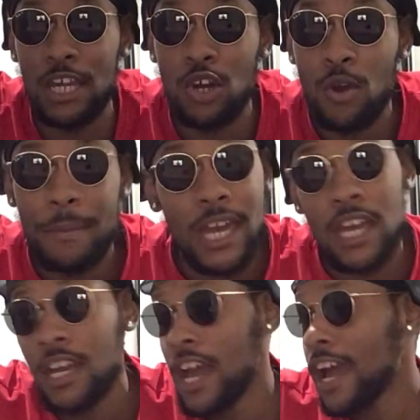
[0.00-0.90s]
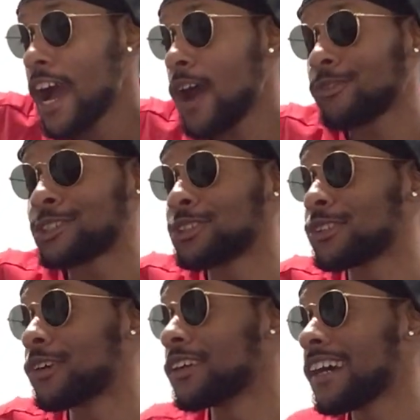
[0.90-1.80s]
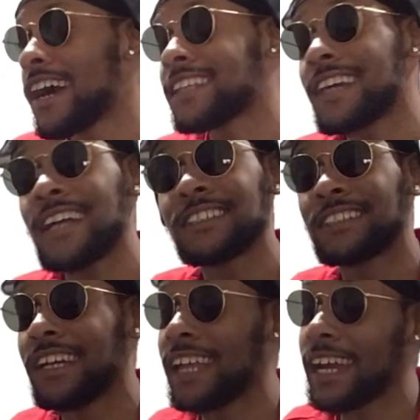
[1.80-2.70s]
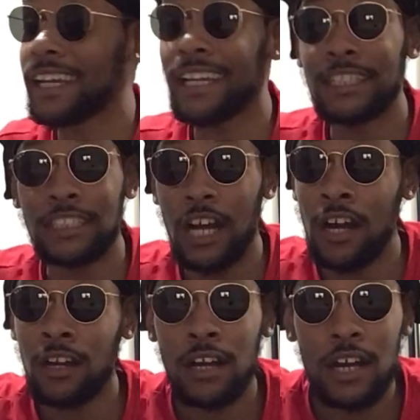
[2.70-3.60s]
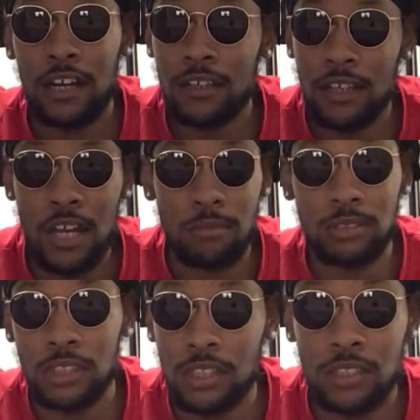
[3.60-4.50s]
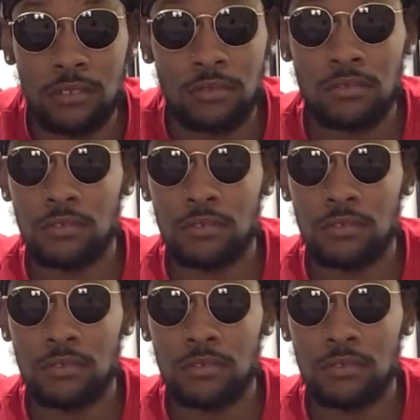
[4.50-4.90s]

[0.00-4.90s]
You know me. I don't sugarcoat nothing. I just tell like it is, y'all. You know what I'm saying?